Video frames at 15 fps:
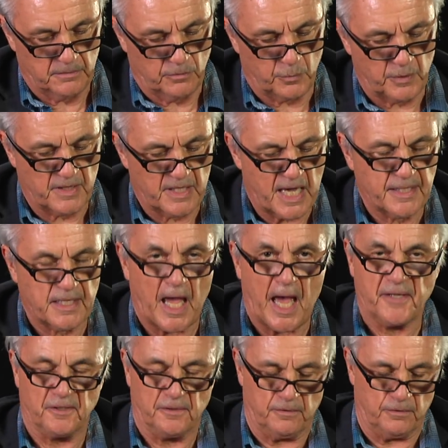With that
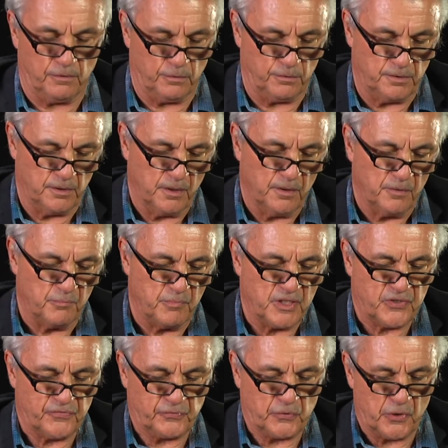attitude,
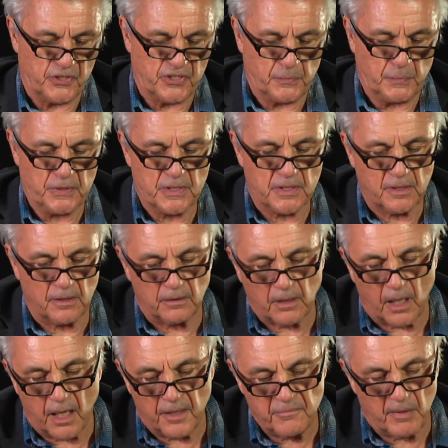Miss Frost was still
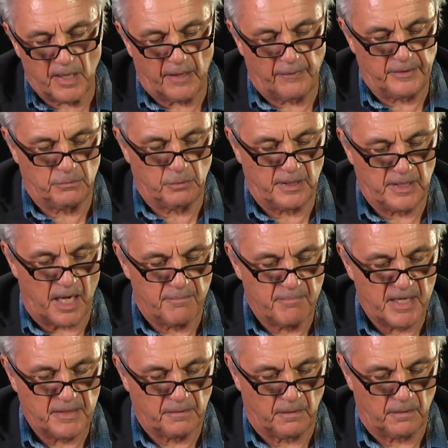unmarried when I
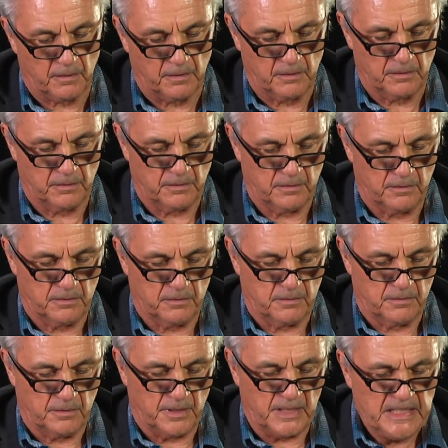met her.
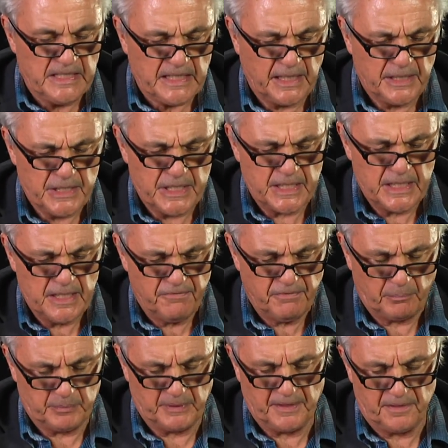
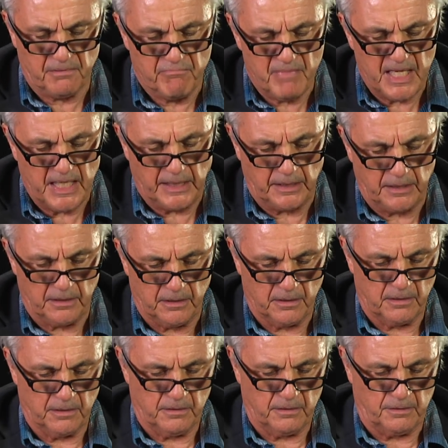Inconceivably to me,
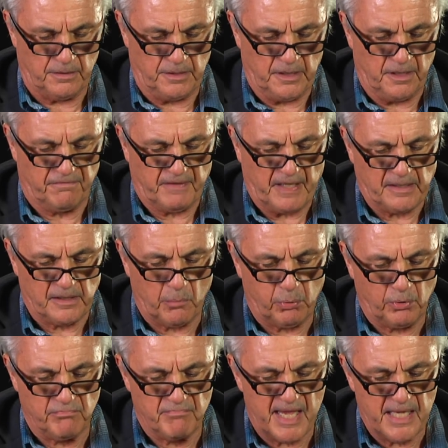the
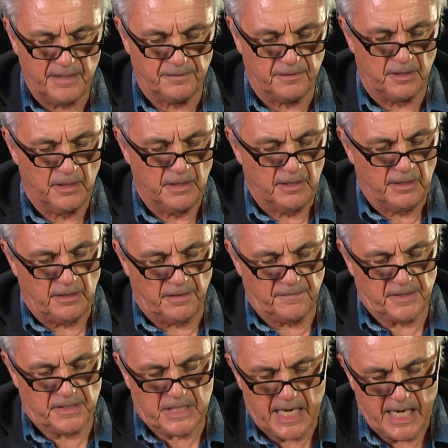available men in
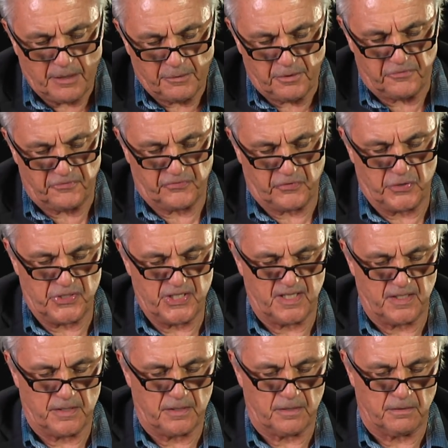the town of First
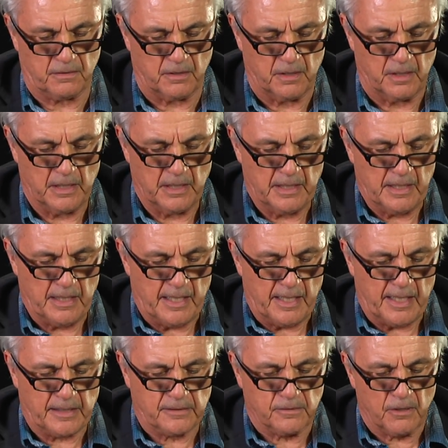Sister
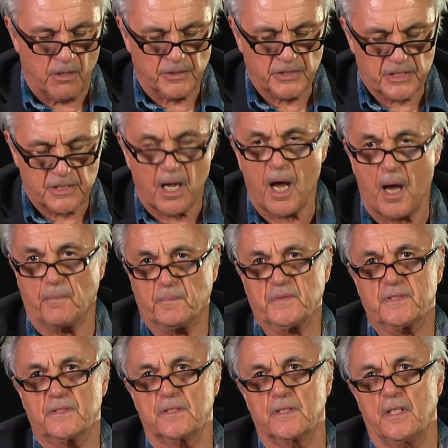had long
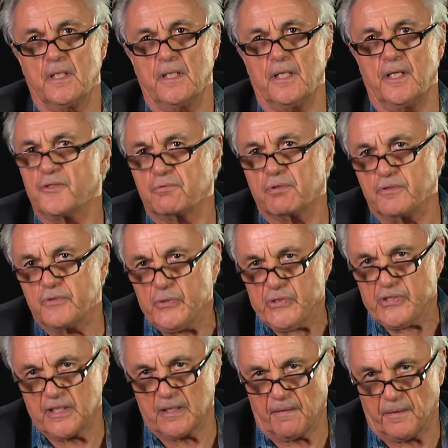stopped
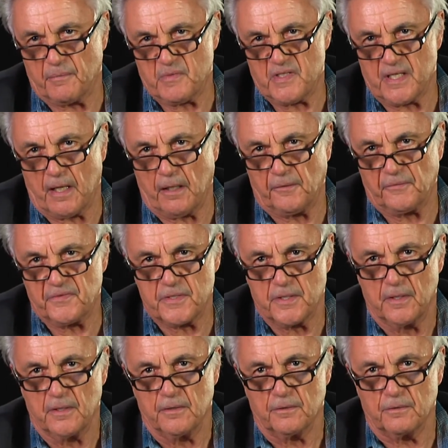introducing themselves
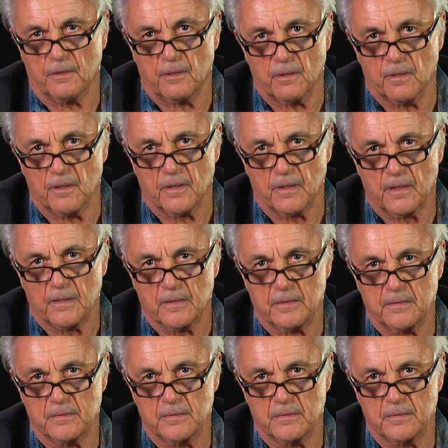to her.